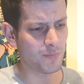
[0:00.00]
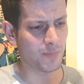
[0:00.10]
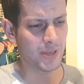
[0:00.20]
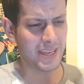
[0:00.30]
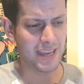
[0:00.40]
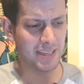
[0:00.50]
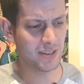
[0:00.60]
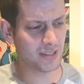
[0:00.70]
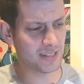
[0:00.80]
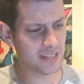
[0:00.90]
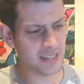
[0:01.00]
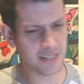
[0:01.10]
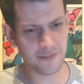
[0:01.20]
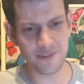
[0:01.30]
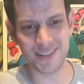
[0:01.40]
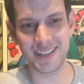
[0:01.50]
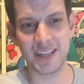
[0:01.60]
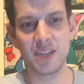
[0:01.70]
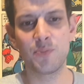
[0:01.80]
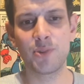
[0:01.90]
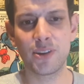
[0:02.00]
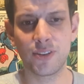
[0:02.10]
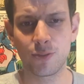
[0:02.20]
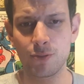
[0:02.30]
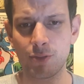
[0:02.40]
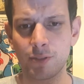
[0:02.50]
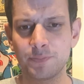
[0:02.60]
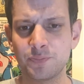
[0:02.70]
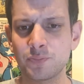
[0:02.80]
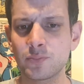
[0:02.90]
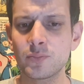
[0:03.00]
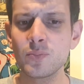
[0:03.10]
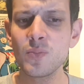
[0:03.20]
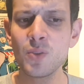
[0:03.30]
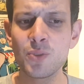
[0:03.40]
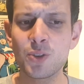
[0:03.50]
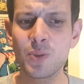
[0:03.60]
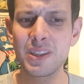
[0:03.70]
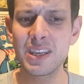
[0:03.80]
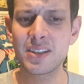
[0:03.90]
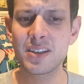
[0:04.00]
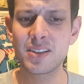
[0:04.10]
But yeah, you can see the difference in the bristles between these.